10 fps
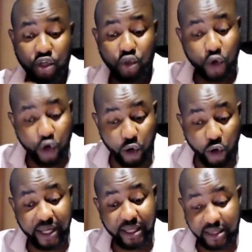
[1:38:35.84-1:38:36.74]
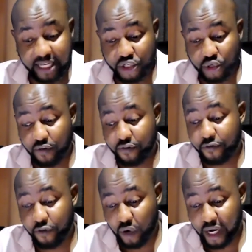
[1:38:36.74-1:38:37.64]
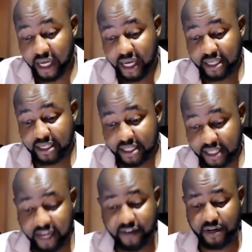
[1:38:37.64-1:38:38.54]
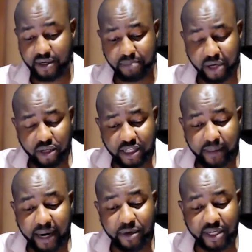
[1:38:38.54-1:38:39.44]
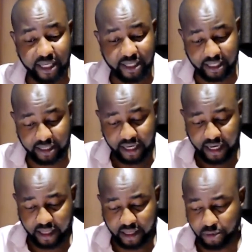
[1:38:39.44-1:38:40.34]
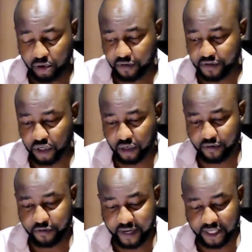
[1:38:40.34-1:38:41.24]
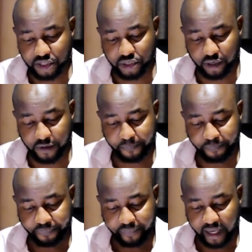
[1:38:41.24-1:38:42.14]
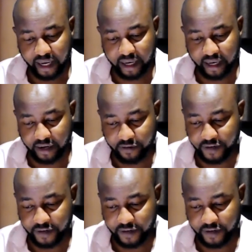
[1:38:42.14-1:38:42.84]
to knowing that you're fully saved. Because the Bible tells us in the book of John, 1 John verse